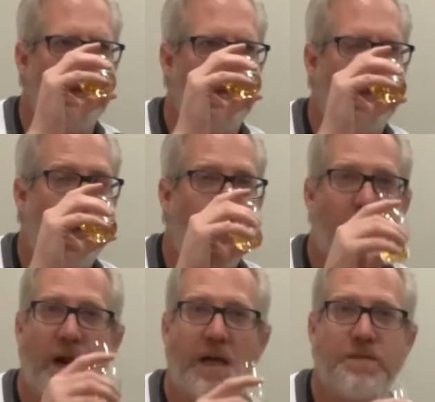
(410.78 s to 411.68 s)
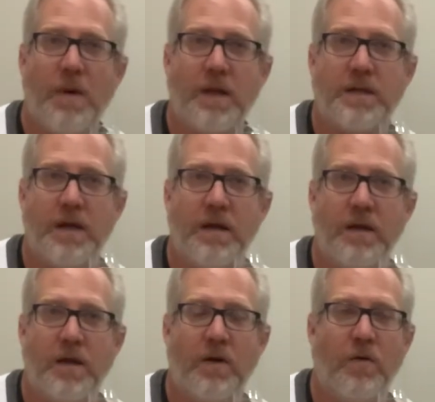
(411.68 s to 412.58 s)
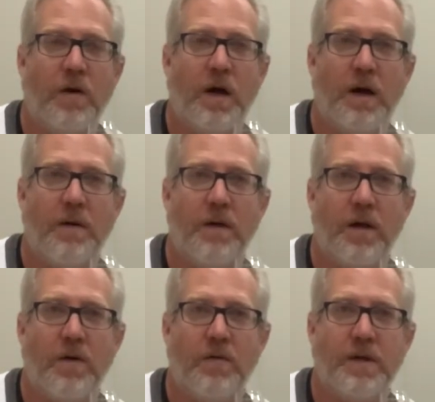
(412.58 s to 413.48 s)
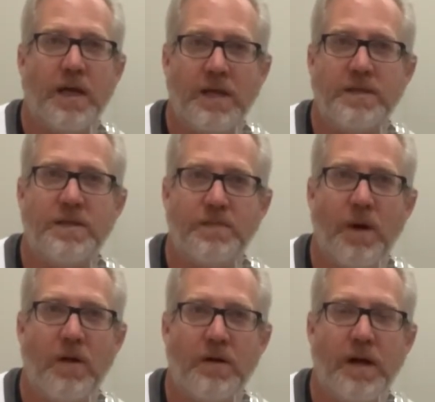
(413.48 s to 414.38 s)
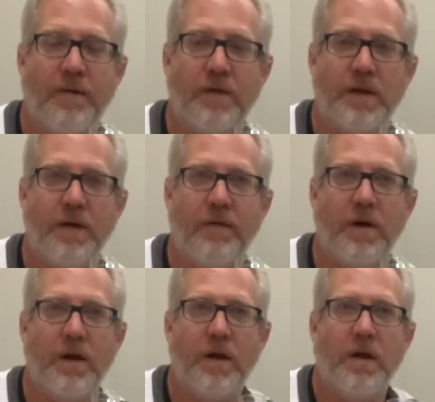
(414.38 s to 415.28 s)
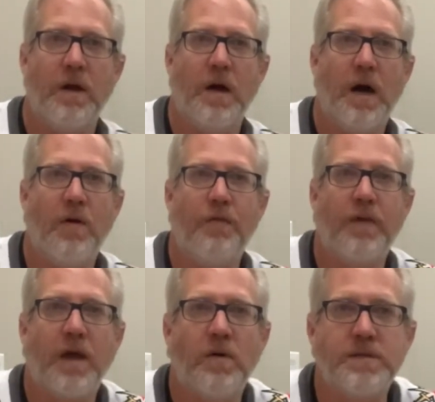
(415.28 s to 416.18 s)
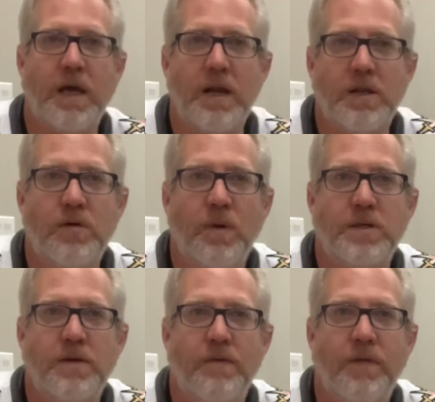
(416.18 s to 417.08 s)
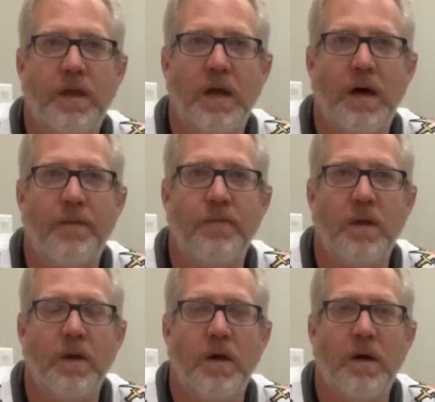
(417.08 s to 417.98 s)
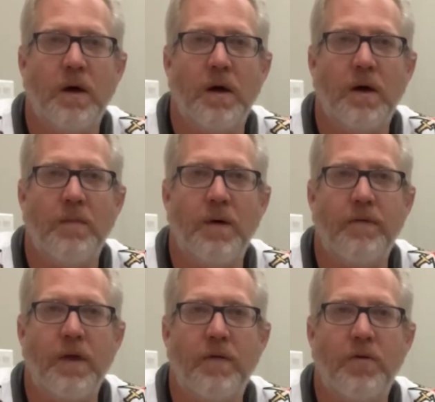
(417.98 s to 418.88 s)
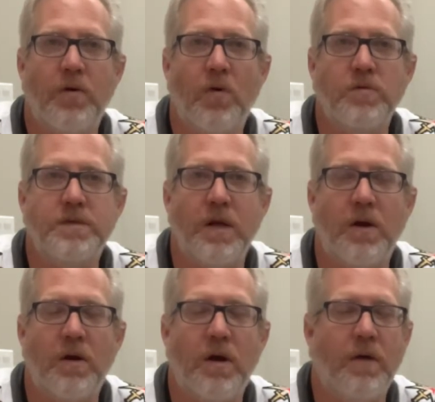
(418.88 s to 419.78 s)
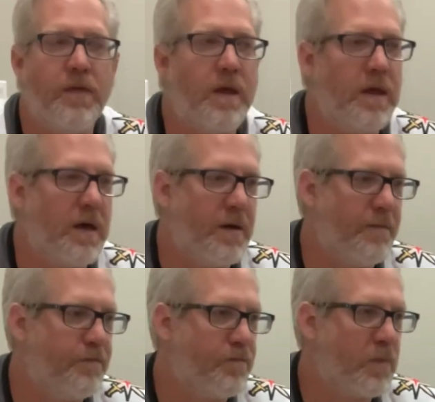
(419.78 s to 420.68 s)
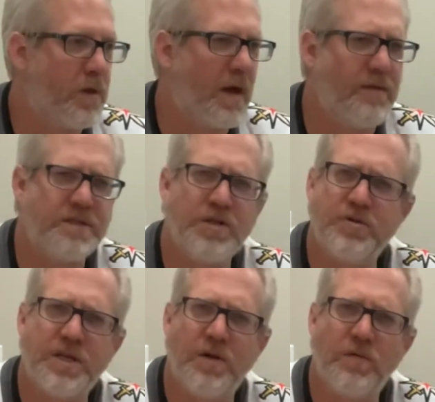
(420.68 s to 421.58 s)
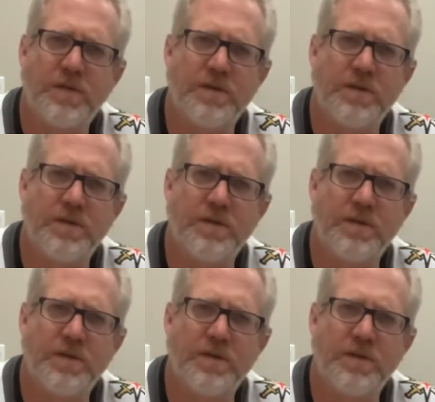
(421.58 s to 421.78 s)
Different than I expected. You know, the taste and the smell are definitely different. I don't think I was getting too much of the other notes there on the kind of the citrusy notes as